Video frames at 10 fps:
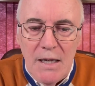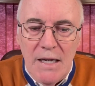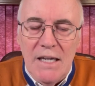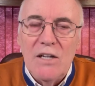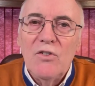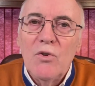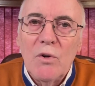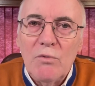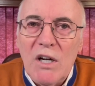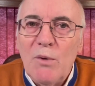into a
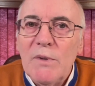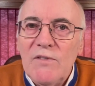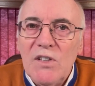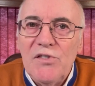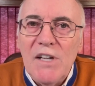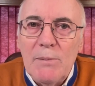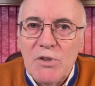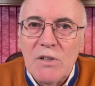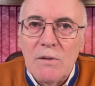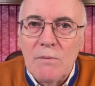realm of
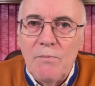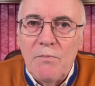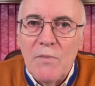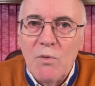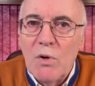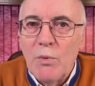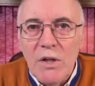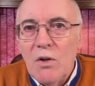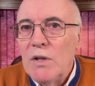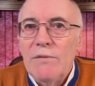deception where we
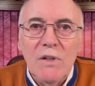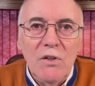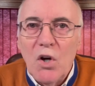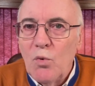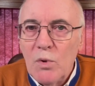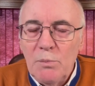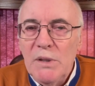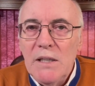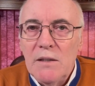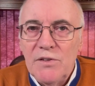don't even know we're
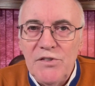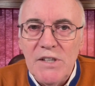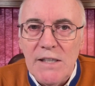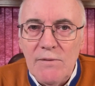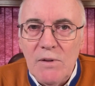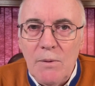being deceived.